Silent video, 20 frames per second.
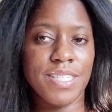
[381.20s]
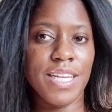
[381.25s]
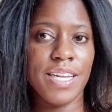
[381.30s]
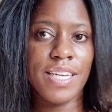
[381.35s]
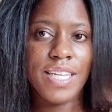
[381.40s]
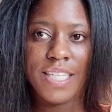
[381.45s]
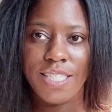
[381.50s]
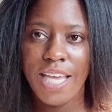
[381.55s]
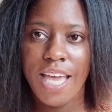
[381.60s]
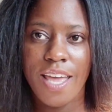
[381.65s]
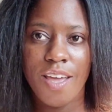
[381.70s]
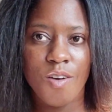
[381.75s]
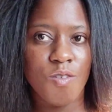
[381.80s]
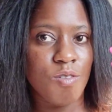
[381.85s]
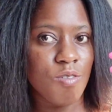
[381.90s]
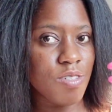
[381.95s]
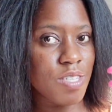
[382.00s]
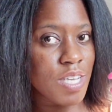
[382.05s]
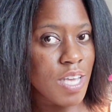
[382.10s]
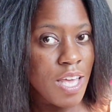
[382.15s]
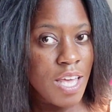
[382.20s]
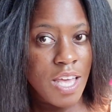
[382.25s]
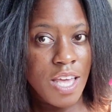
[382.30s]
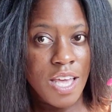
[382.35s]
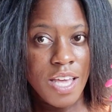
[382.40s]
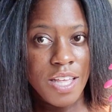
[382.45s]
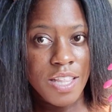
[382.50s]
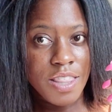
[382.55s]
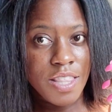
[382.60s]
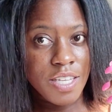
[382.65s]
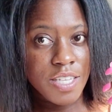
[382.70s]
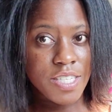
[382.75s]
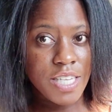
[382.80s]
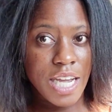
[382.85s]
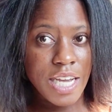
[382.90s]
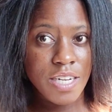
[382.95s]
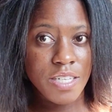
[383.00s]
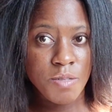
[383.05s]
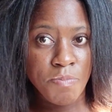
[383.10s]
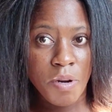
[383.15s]
detangled. This
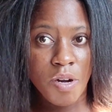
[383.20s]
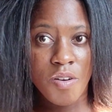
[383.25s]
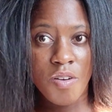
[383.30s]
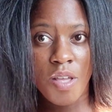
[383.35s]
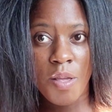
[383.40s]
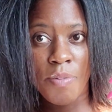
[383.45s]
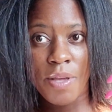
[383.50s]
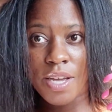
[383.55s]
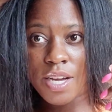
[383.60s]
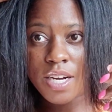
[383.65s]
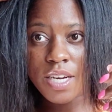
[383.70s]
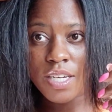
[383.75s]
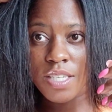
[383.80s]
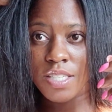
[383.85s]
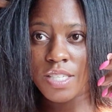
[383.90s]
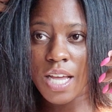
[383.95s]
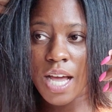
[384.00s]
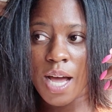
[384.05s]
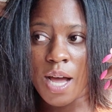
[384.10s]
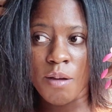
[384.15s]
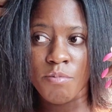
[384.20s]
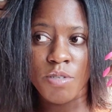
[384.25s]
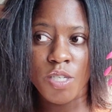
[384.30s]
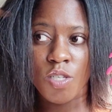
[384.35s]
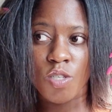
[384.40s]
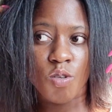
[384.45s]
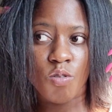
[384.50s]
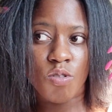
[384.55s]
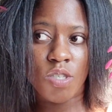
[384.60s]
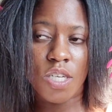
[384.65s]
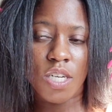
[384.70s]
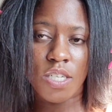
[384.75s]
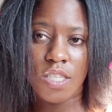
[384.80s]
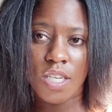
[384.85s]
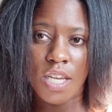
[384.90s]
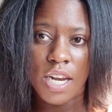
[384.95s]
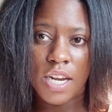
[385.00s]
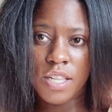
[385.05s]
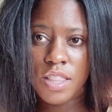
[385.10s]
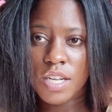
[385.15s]
side is bulky because I'm just so scared to
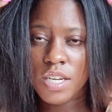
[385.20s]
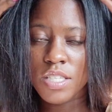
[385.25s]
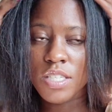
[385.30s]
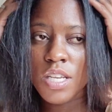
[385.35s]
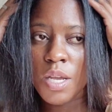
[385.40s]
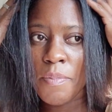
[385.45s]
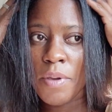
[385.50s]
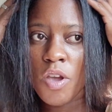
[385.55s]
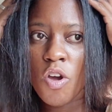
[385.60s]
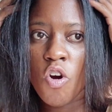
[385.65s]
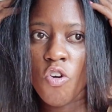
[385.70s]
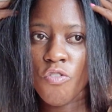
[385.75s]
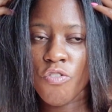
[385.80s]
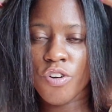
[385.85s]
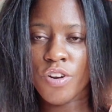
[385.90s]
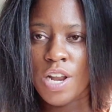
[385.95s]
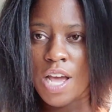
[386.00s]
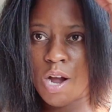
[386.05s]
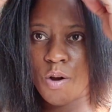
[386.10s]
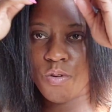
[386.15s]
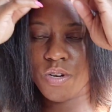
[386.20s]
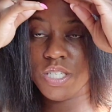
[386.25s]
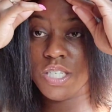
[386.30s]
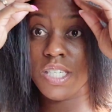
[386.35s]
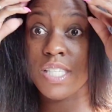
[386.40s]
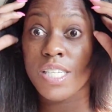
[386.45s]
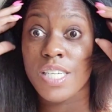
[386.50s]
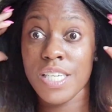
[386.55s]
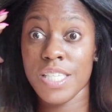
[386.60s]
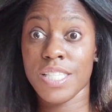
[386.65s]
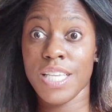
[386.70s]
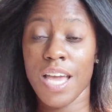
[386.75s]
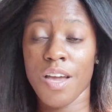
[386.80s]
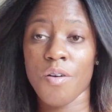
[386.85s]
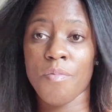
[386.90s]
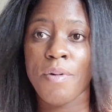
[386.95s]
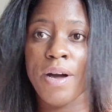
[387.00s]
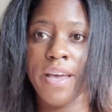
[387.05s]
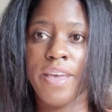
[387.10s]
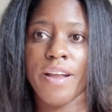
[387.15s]
get in there. It took me over an hour just to detangle
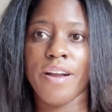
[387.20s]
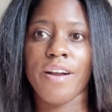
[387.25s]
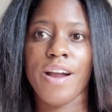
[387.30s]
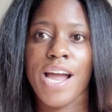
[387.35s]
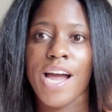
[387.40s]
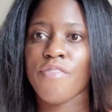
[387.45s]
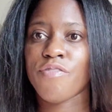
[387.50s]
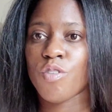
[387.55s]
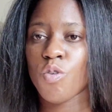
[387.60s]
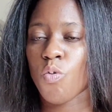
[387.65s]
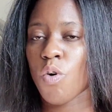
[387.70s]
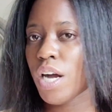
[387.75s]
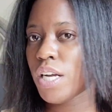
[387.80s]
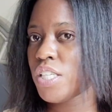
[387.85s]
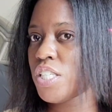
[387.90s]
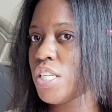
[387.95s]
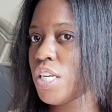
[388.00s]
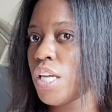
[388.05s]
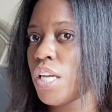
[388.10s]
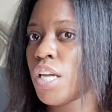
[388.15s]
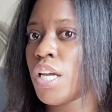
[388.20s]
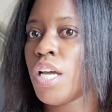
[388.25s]
my hair after washing.